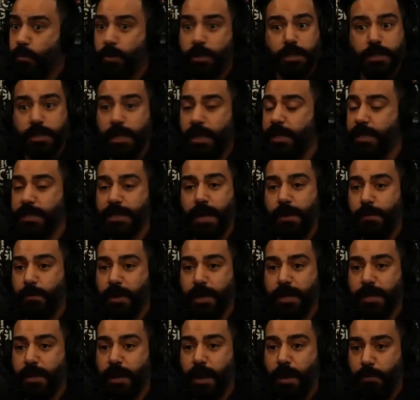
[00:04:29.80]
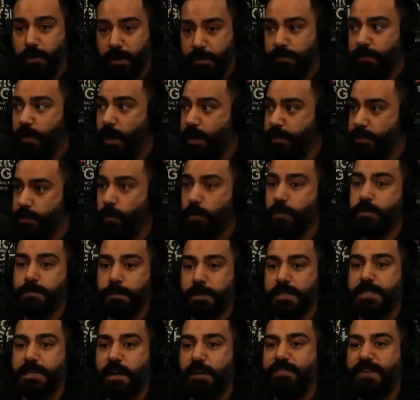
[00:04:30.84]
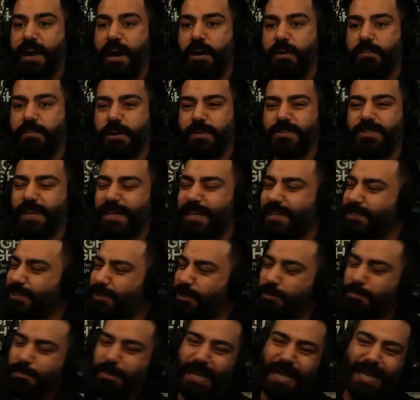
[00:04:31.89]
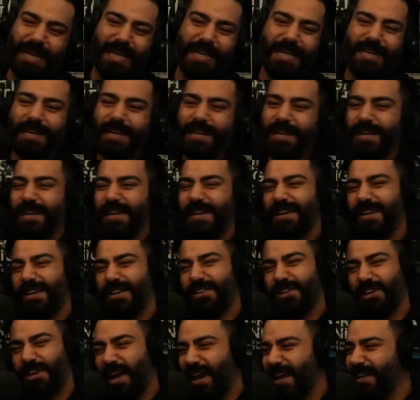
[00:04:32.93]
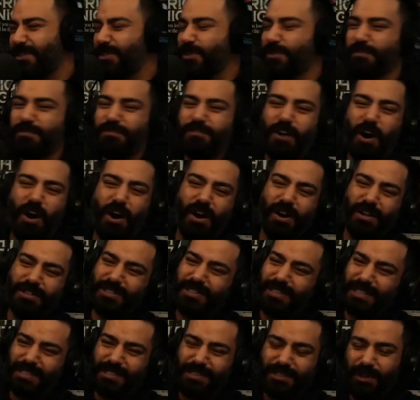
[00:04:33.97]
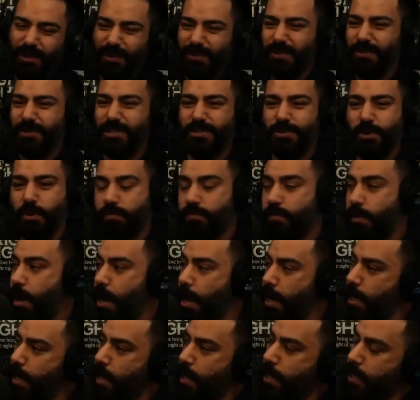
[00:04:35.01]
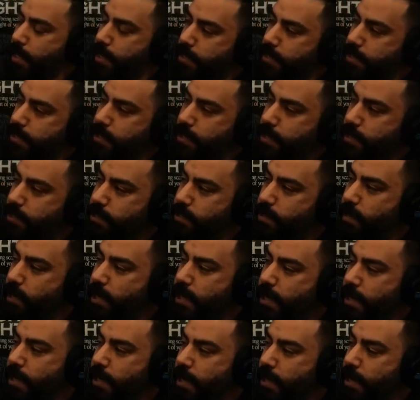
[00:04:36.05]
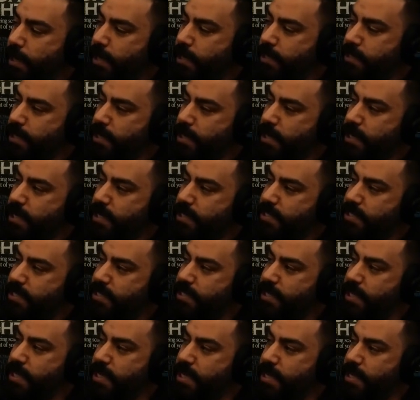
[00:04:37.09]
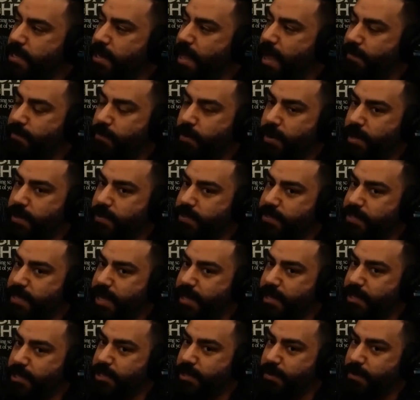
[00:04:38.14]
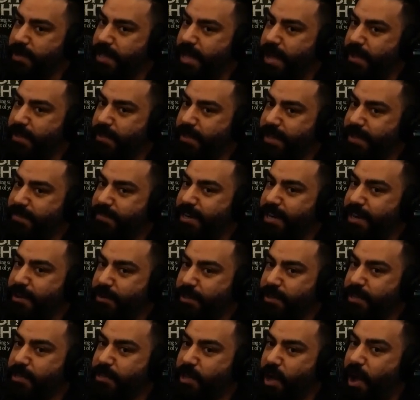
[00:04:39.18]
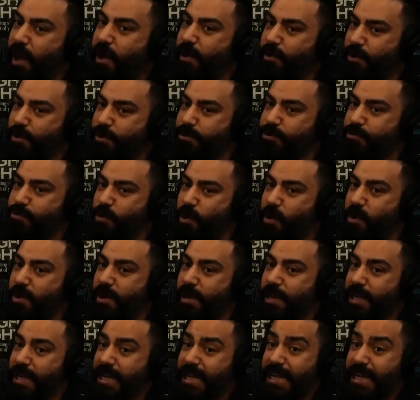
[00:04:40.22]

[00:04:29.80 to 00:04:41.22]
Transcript: I wouldn't have done it that way. I talked myself out of it. I was like, it's too big. You're going too fast. It's not right. And I could see the screen. And then, like I said, I could see everyone else's energy without even hearing the dialogue was wrong.